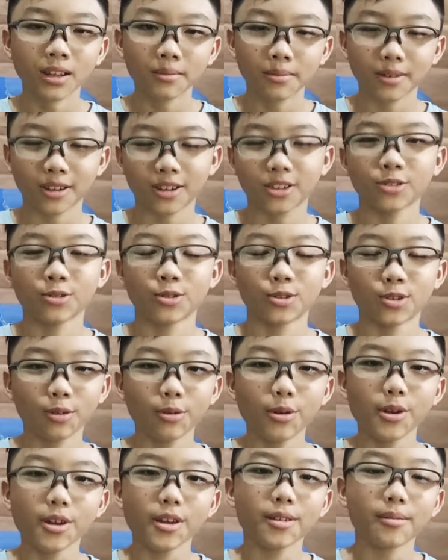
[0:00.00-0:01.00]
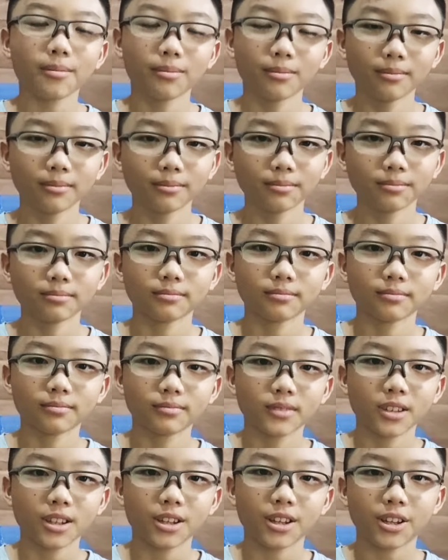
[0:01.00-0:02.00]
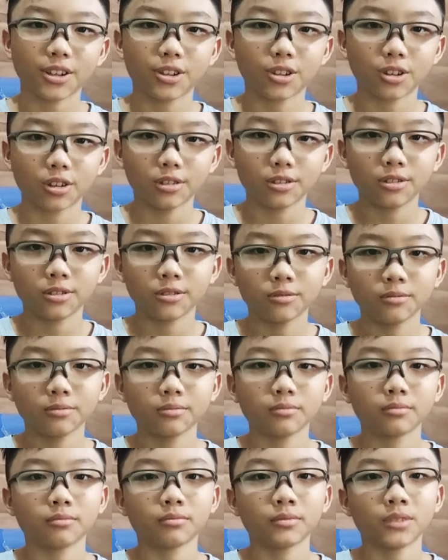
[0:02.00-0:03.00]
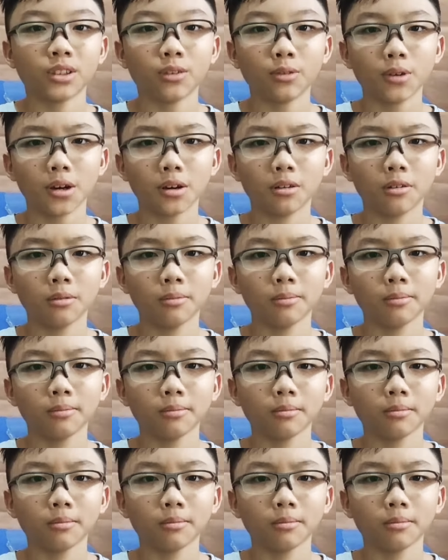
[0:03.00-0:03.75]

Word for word: Back to the story. He thought, well,